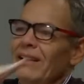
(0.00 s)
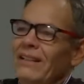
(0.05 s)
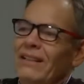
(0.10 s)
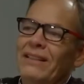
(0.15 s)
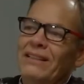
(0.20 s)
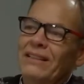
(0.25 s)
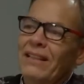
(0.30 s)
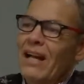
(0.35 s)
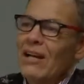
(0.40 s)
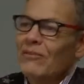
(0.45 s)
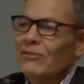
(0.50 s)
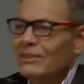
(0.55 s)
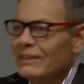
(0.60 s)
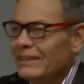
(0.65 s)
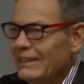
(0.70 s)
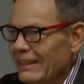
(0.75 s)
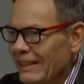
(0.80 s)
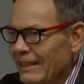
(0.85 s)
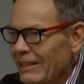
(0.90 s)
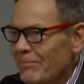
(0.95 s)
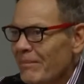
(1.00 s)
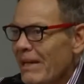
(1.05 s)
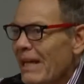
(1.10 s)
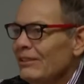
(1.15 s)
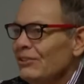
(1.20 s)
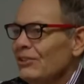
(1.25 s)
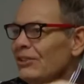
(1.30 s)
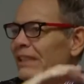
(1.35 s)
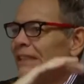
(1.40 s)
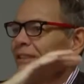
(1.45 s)
a novelty,
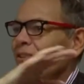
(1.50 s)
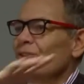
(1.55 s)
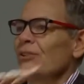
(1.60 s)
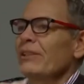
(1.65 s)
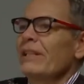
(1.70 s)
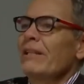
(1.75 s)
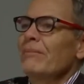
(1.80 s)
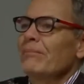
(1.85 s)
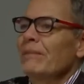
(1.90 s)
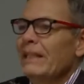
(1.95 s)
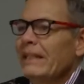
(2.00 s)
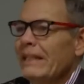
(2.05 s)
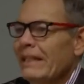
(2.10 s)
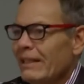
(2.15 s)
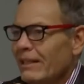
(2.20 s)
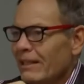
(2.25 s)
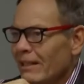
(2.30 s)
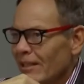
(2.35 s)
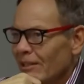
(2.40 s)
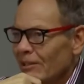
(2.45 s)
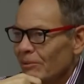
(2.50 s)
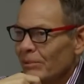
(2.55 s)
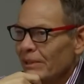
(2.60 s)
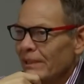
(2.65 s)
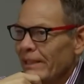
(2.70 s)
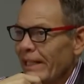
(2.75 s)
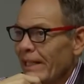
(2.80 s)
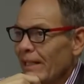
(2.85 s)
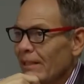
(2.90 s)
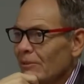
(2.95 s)
magic internet money, but
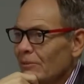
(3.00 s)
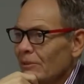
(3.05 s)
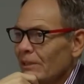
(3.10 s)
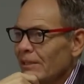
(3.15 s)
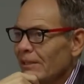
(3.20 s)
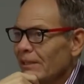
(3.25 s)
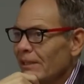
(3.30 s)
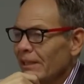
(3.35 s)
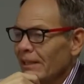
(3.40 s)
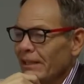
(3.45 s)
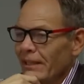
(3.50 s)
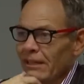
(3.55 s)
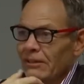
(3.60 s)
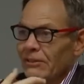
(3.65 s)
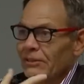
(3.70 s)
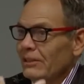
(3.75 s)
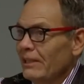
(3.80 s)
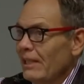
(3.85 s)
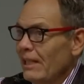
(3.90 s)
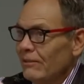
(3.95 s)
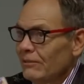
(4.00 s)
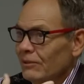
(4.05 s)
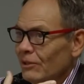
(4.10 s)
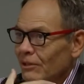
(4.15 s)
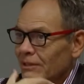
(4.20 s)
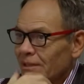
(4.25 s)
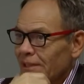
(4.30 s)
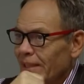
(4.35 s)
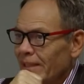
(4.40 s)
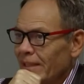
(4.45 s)
now with El
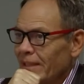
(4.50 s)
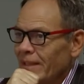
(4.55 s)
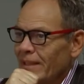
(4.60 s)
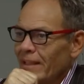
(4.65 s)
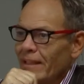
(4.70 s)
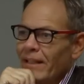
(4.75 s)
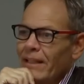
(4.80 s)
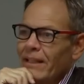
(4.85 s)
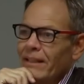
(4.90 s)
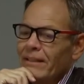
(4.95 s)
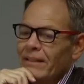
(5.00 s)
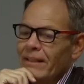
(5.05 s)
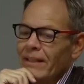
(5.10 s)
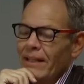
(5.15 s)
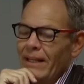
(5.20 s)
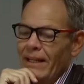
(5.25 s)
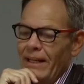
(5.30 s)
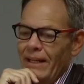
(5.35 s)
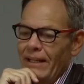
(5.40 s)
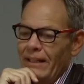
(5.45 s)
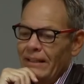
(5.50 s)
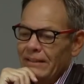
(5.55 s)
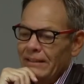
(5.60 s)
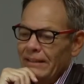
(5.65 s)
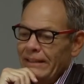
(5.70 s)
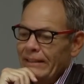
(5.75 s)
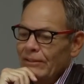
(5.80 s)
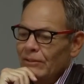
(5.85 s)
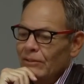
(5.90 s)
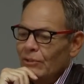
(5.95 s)
Salvador taking it on as
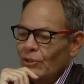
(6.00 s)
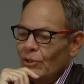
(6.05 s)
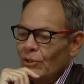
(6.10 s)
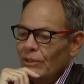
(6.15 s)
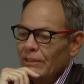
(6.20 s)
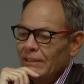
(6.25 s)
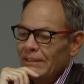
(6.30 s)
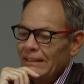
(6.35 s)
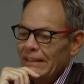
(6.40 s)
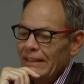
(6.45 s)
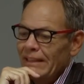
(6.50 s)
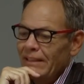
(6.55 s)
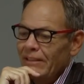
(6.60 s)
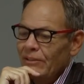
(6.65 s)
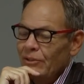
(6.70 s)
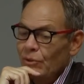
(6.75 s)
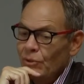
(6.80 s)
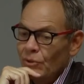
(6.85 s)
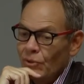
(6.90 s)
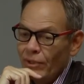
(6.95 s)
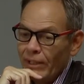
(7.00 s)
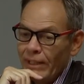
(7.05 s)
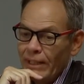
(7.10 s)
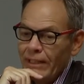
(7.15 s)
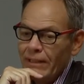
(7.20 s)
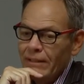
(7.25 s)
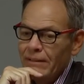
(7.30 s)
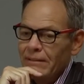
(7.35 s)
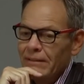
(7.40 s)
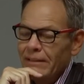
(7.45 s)
legal currency,
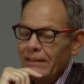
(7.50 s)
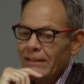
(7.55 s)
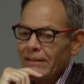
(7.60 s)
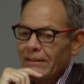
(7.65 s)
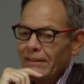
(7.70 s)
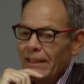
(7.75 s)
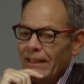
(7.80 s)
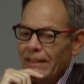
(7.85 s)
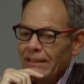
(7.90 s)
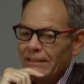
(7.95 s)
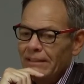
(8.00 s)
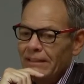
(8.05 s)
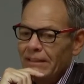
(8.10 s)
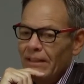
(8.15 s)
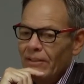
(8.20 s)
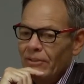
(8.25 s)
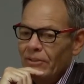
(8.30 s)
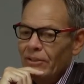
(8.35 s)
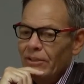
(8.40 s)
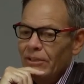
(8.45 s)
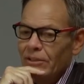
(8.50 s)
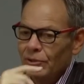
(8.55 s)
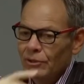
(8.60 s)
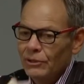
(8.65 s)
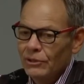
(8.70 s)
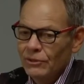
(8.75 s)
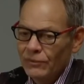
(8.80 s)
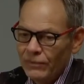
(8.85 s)
Ukraine legalizing, other countries